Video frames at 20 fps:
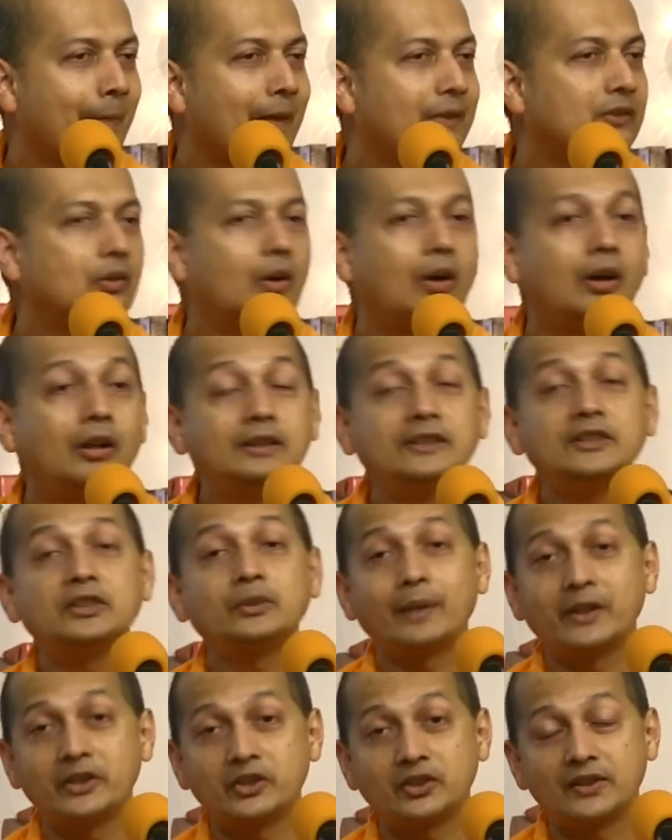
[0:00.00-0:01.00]
So all these
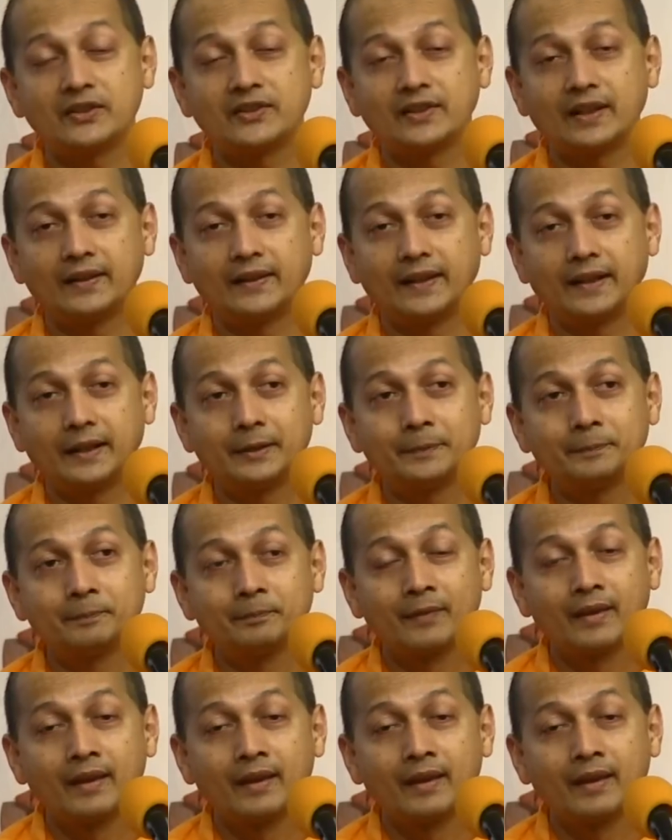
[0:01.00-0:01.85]
questions are there.